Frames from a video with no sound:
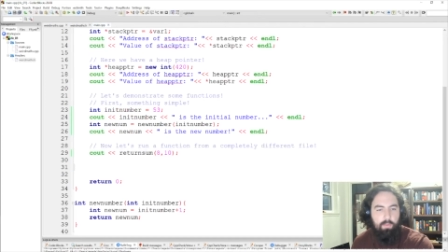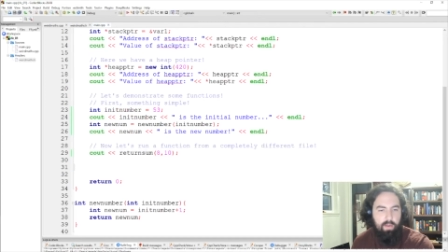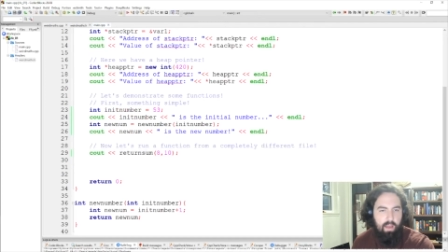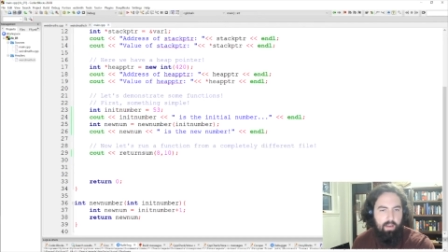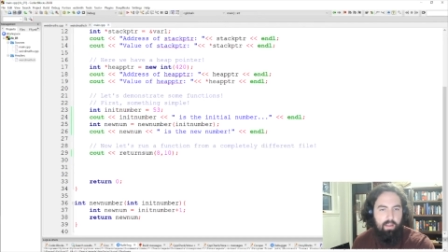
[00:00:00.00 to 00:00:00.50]
We
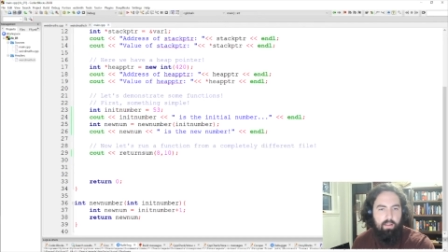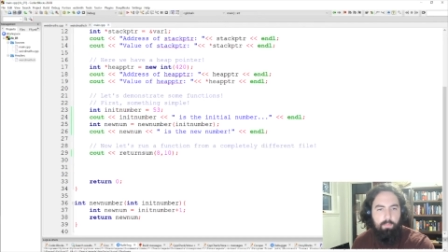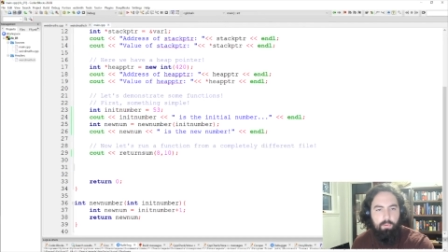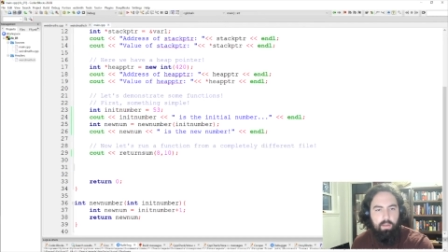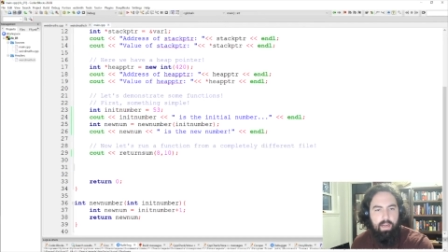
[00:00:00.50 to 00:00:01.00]
gotta
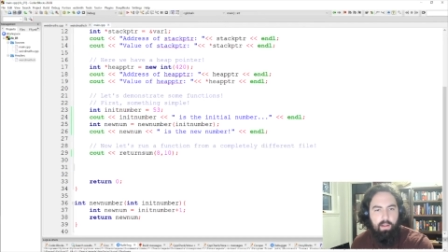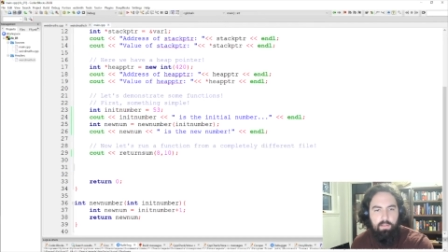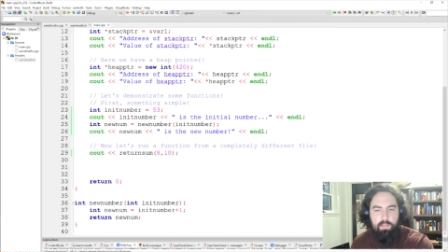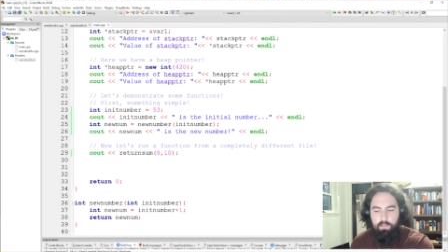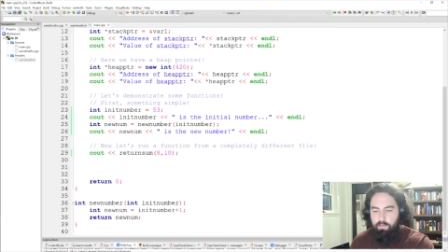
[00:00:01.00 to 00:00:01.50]
print out
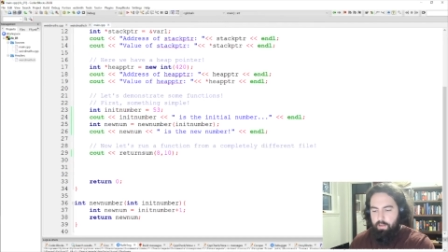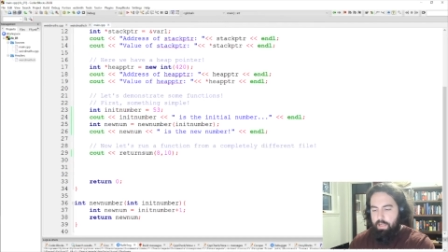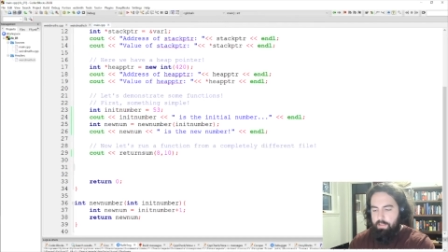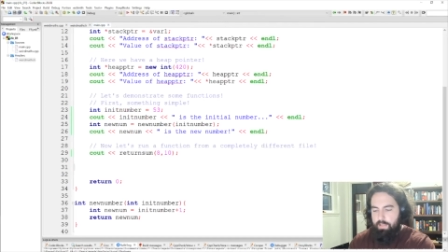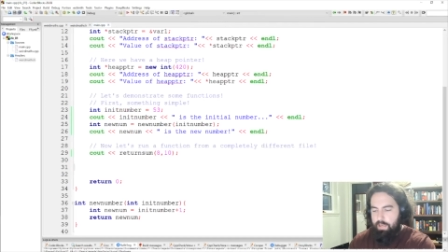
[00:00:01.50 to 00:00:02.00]

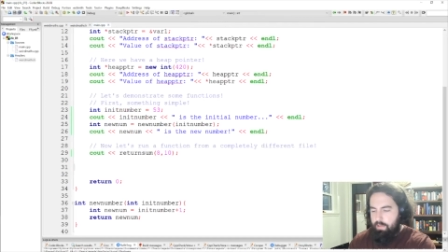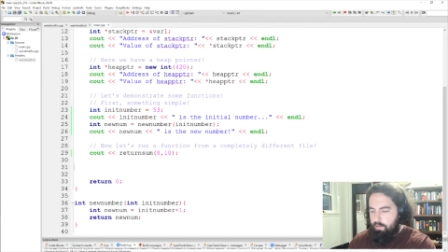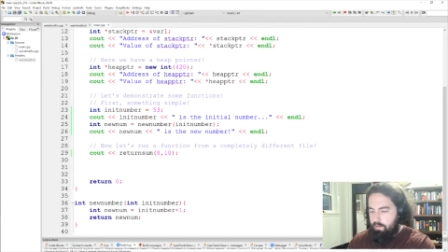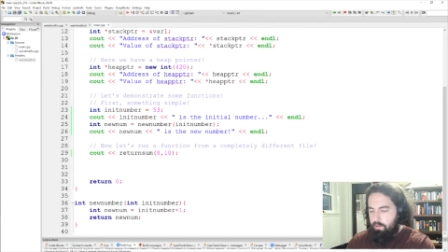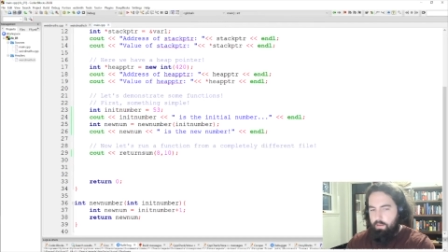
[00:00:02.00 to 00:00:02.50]
18,
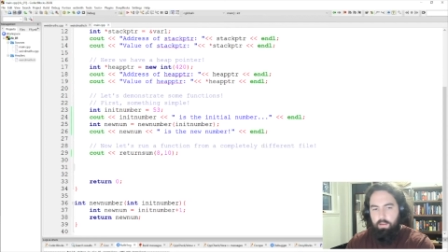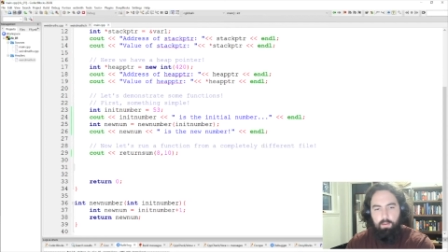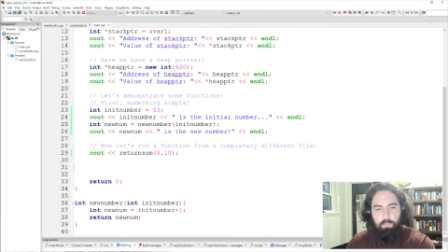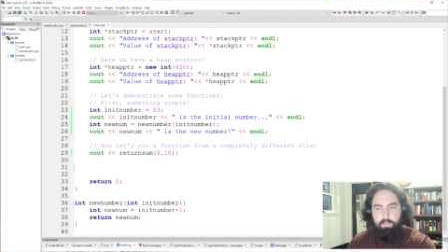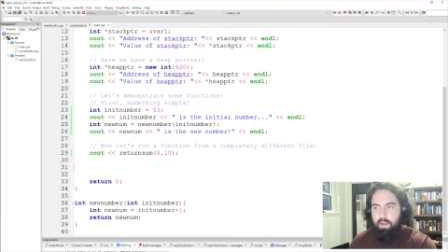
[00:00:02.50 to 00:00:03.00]

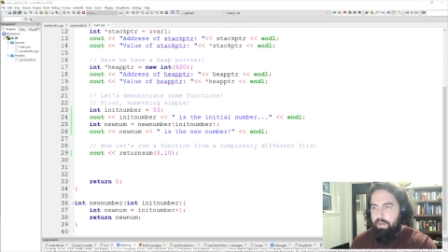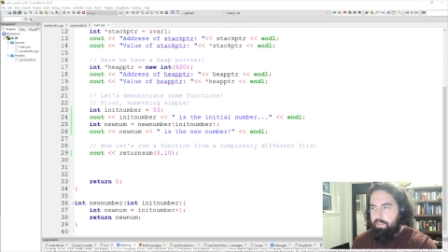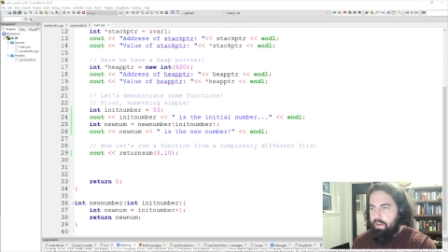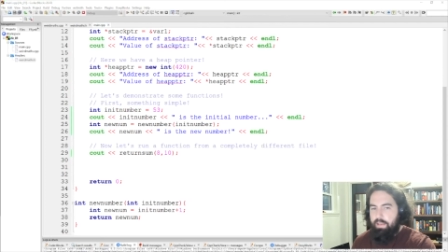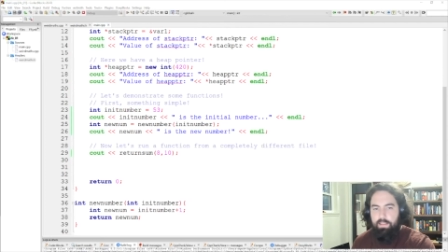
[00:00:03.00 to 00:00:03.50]
provided
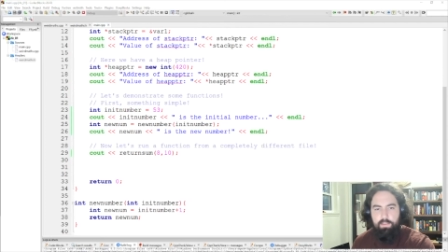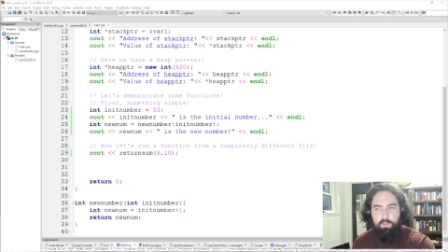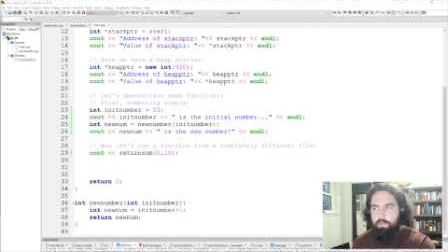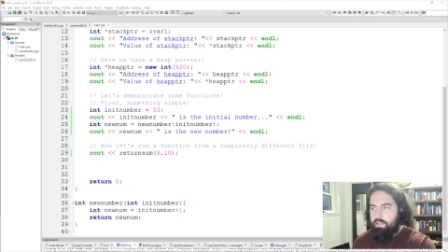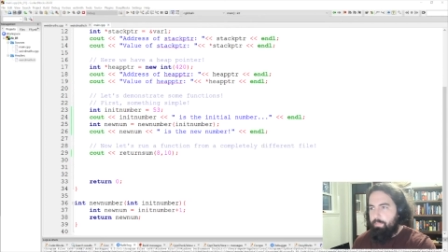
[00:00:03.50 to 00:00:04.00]
that I didn't
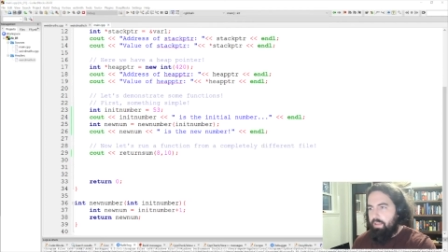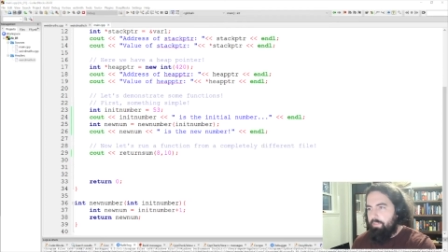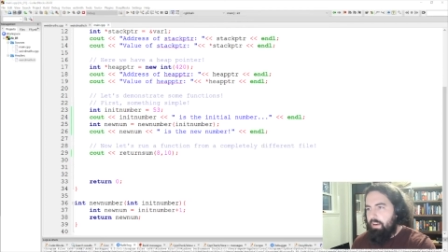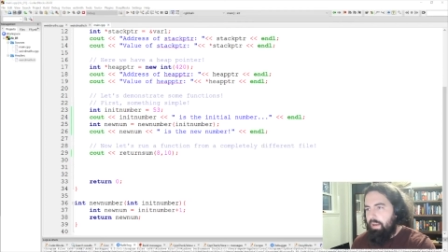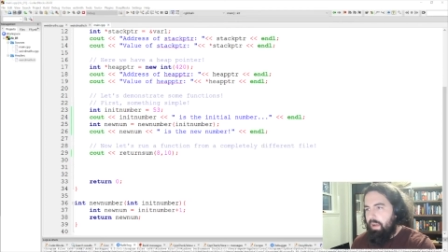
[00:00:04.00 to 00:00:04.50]
screw something
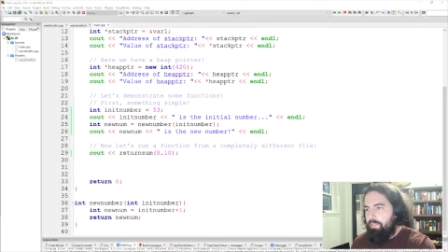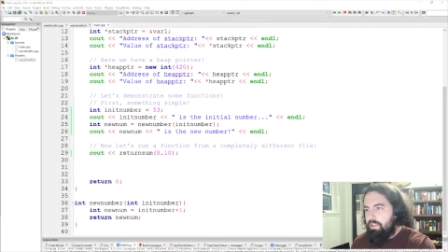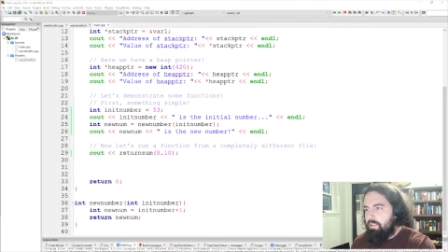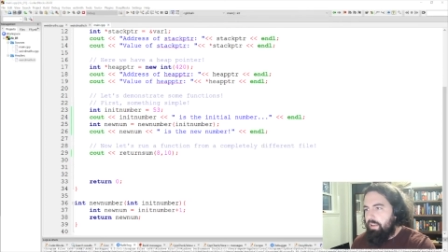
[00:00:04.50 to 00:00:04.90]
very obvious